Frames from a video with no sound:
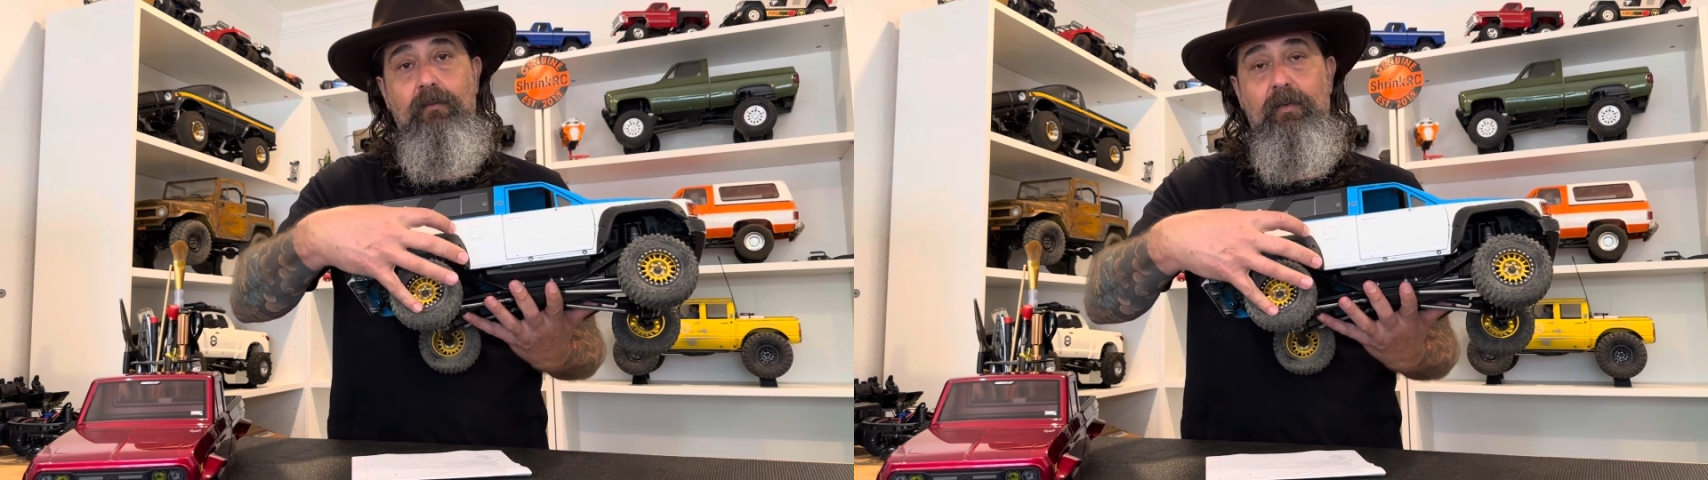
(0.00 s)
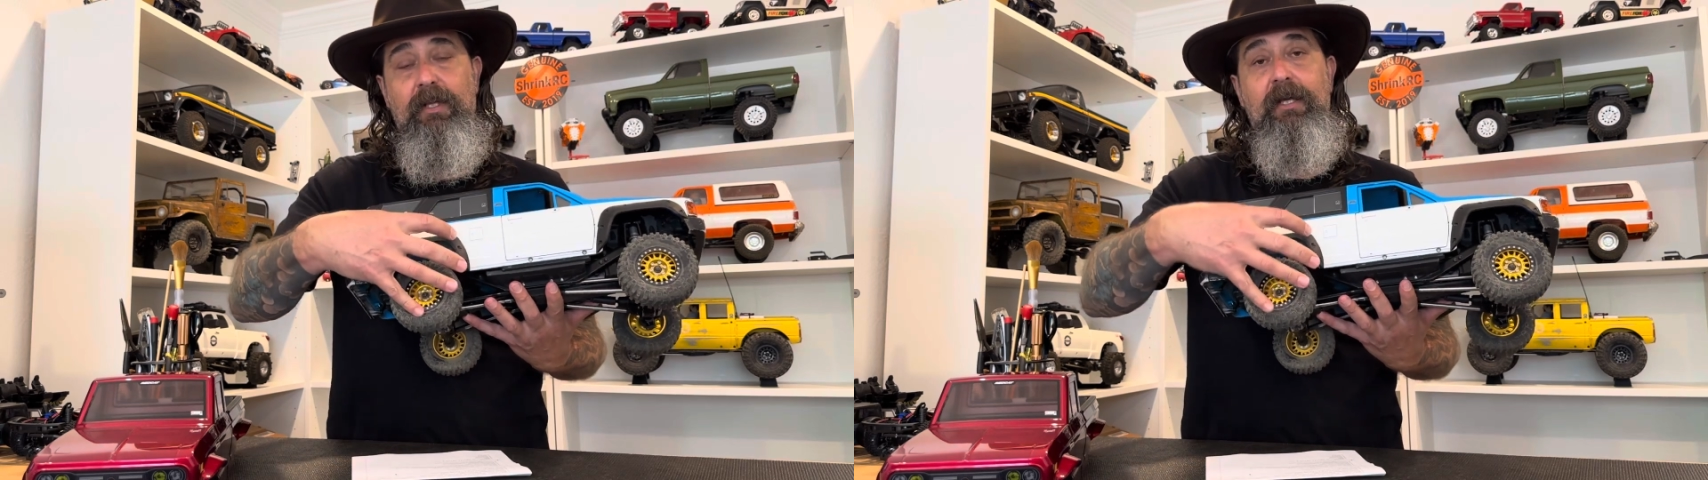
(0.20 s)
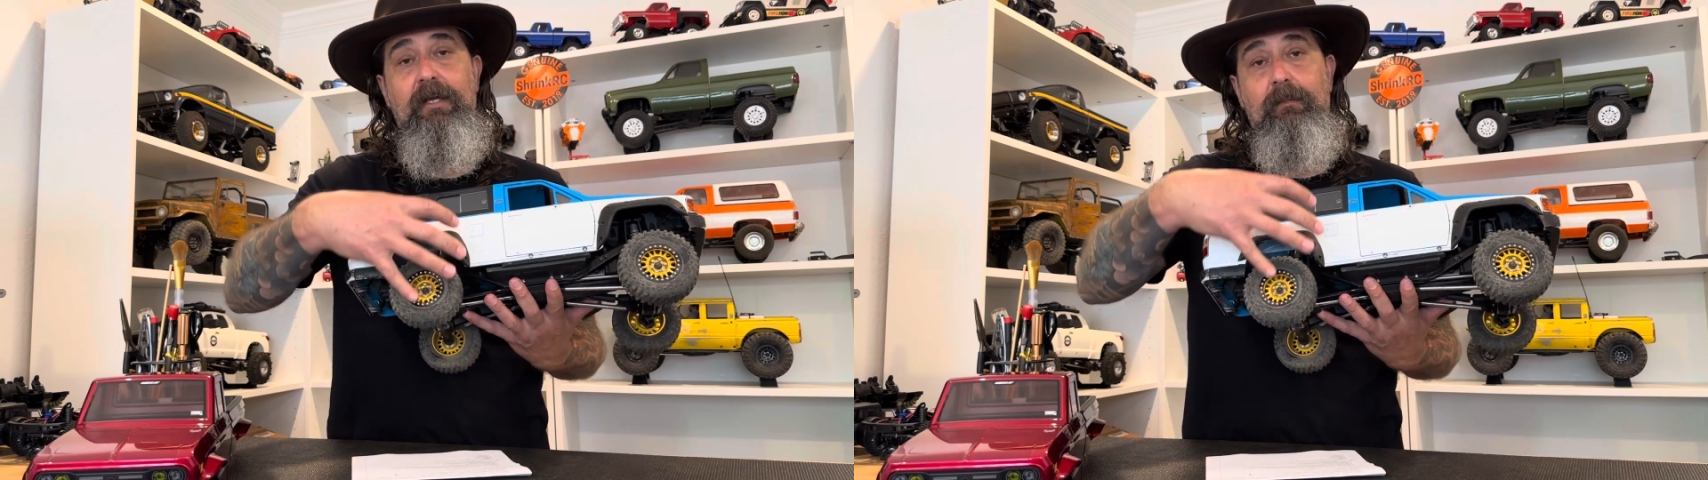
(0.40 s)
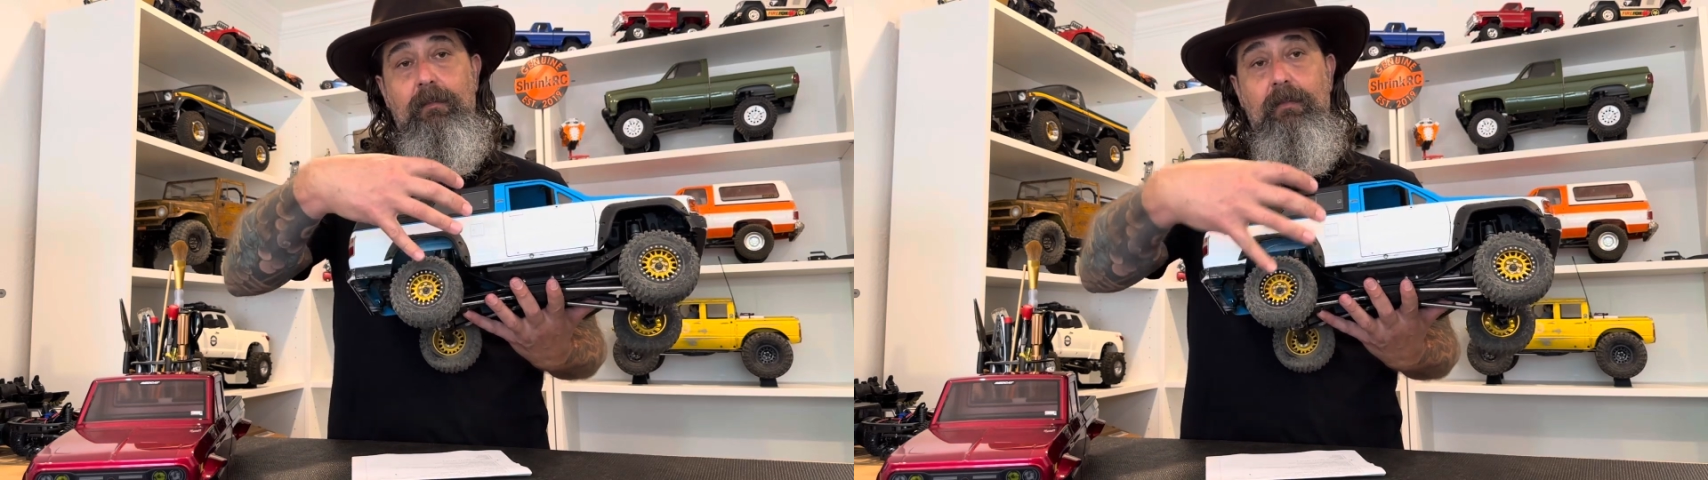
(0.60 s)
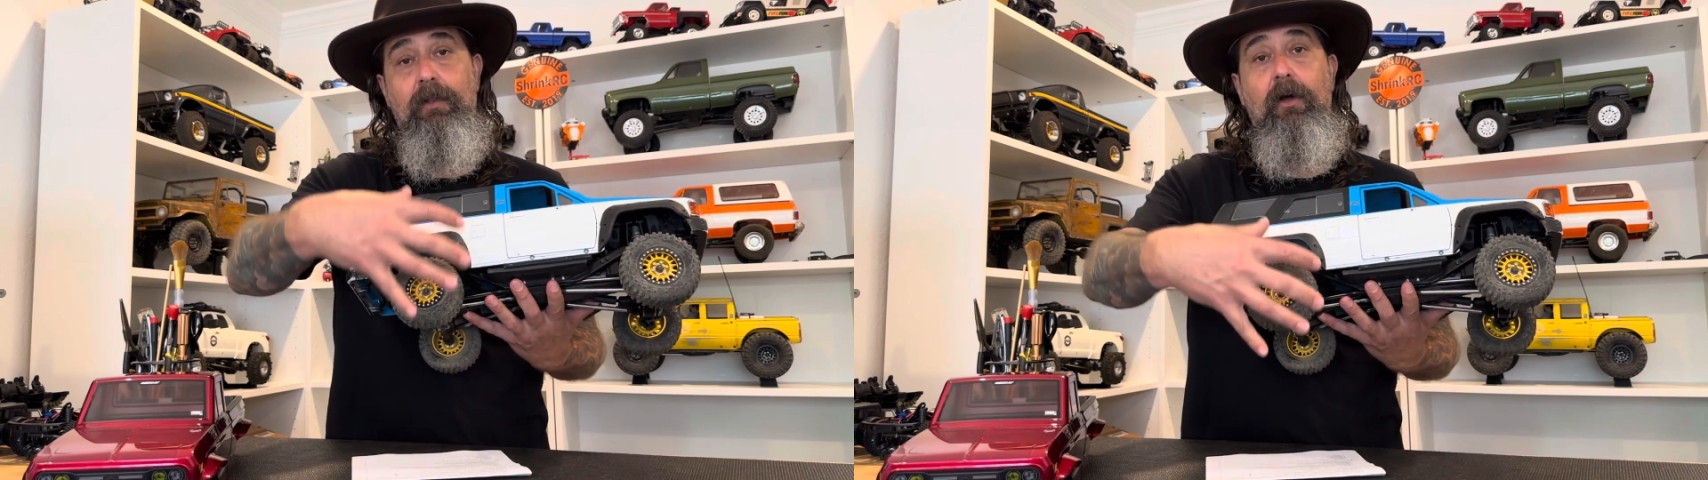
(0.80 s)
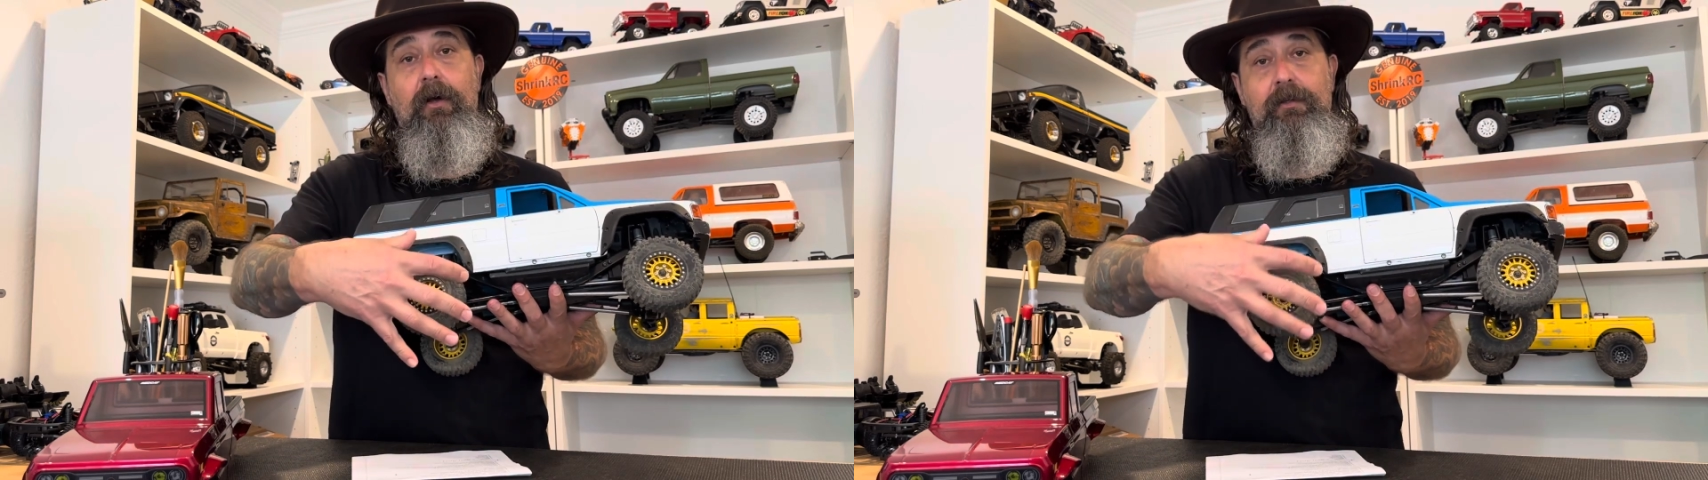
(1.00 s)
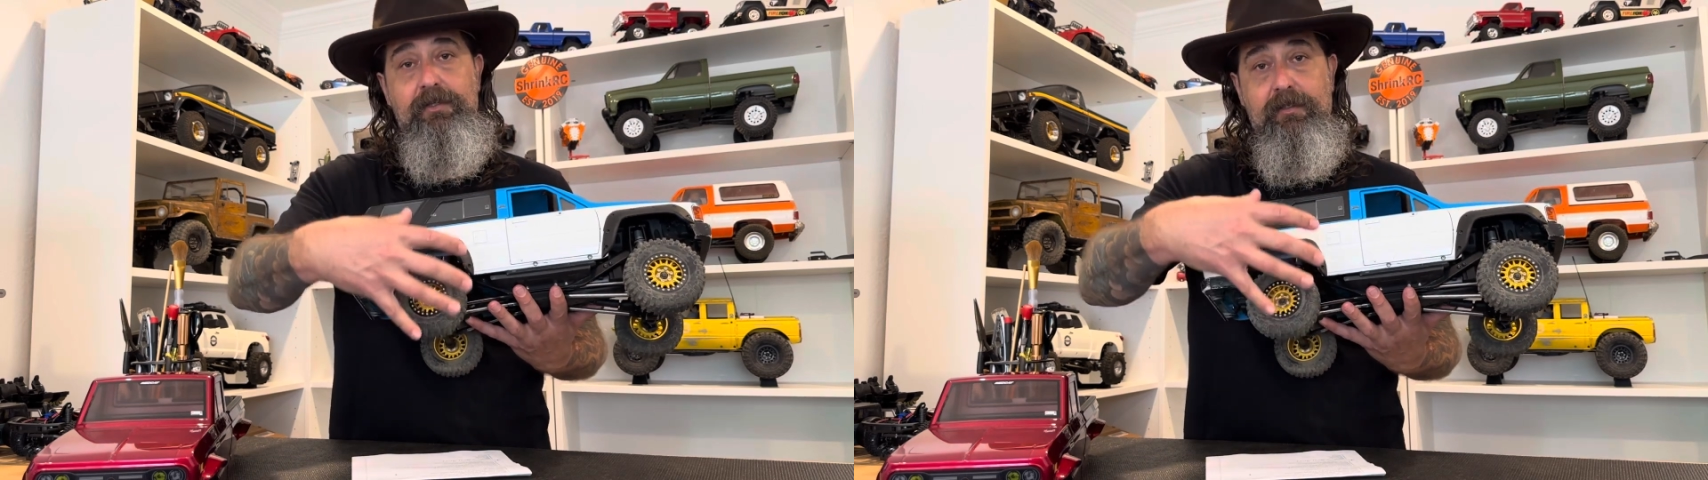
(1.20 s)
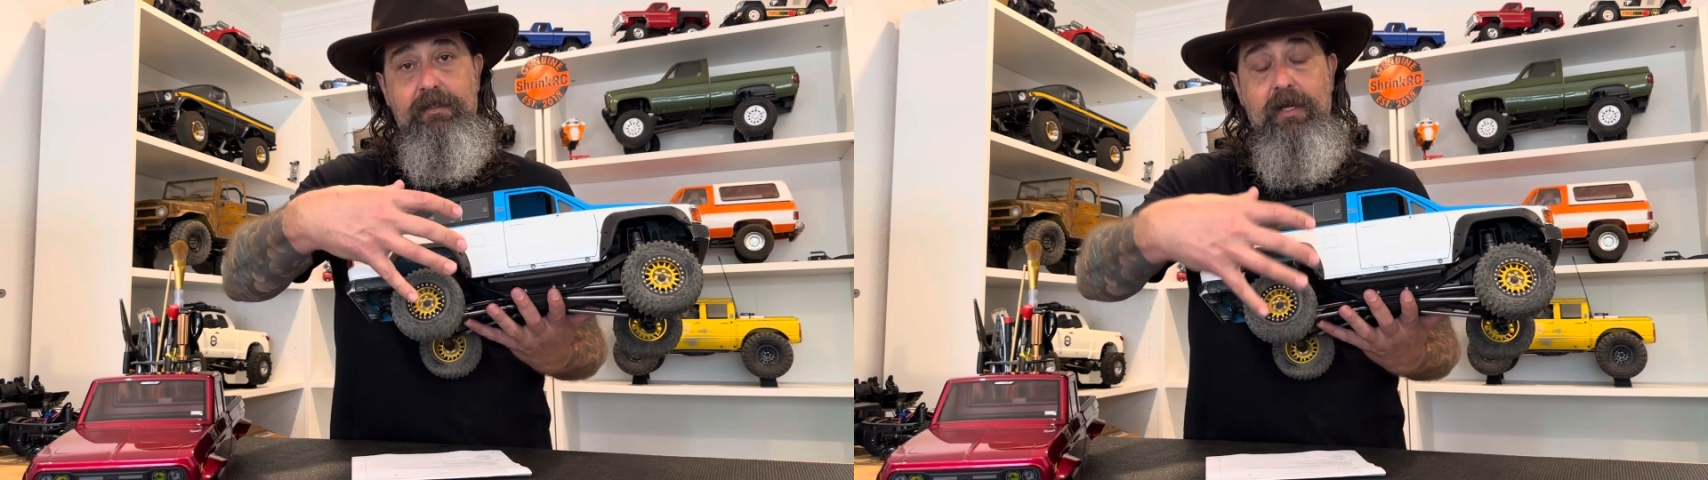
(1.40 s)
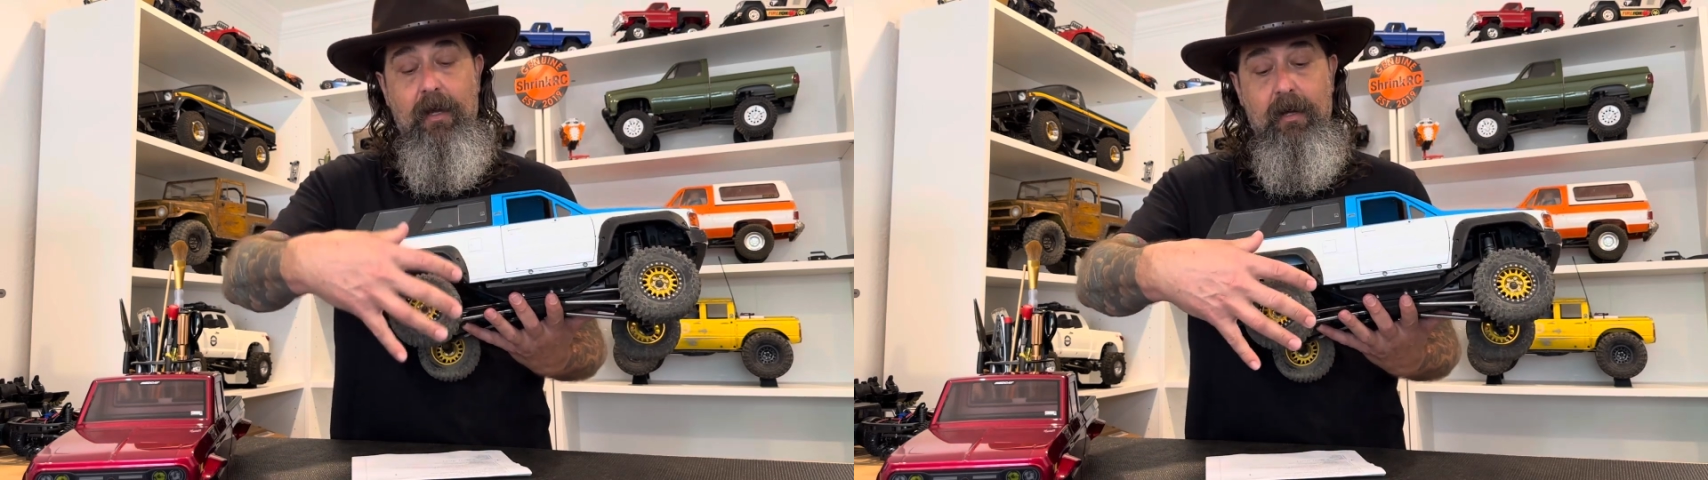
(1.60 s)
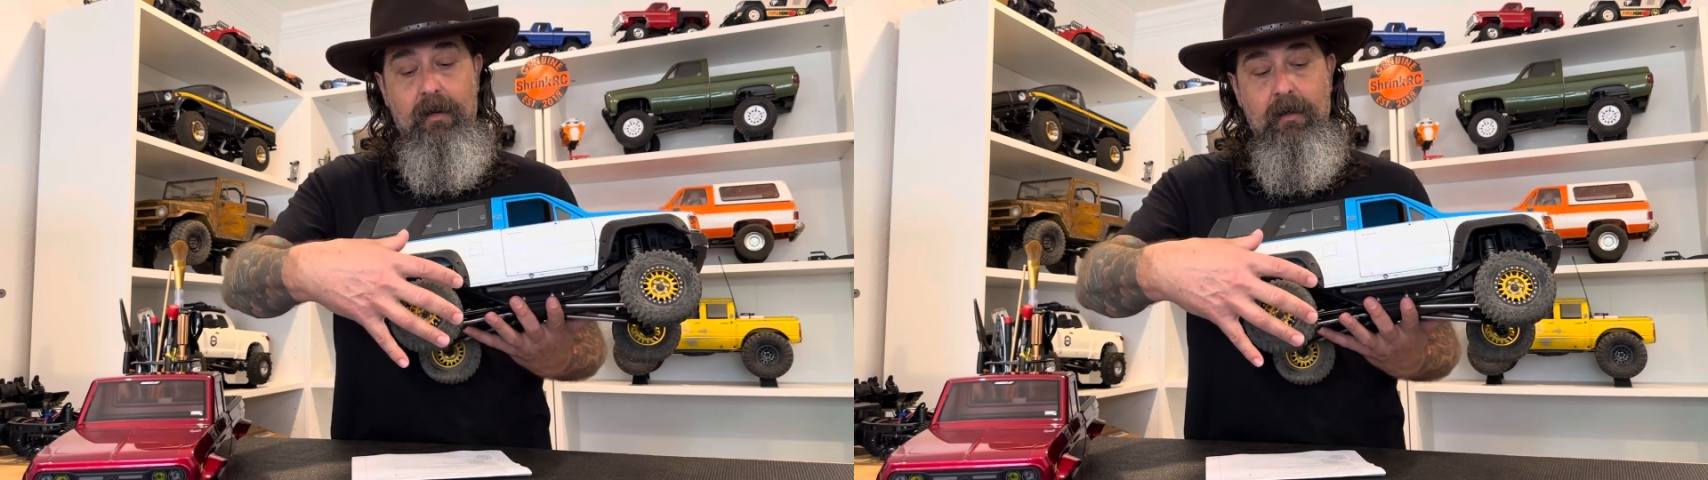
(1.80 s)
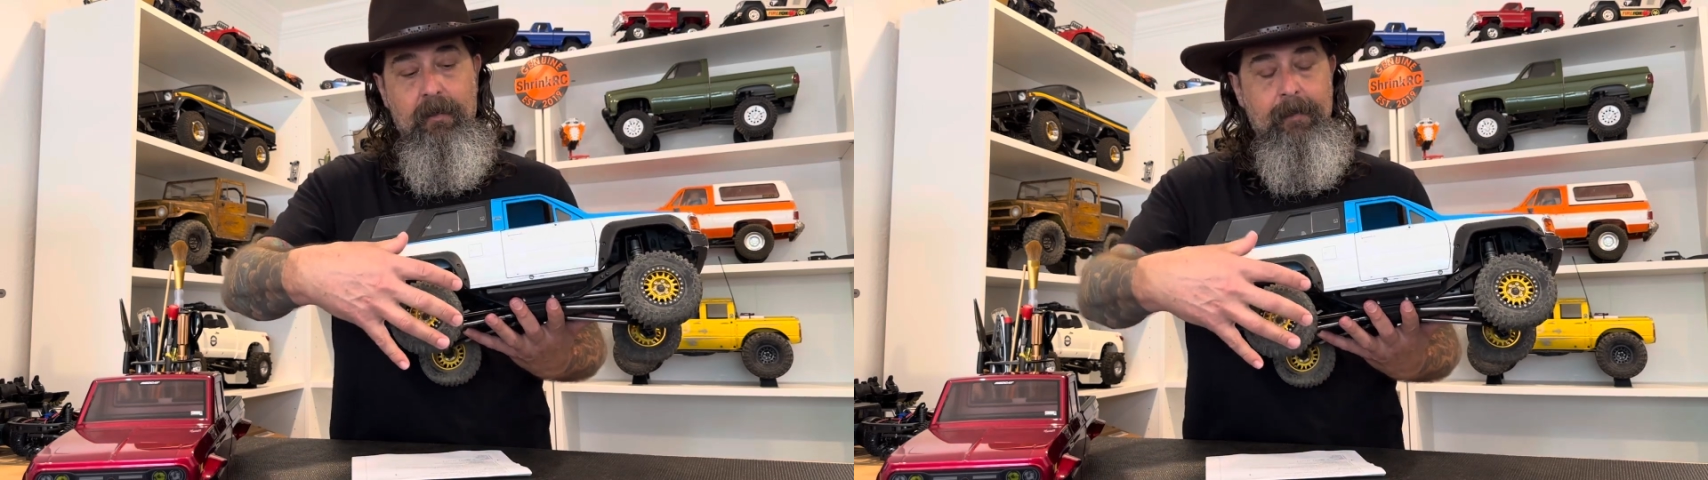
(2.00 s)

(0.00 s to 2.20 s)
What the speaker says: really large tire.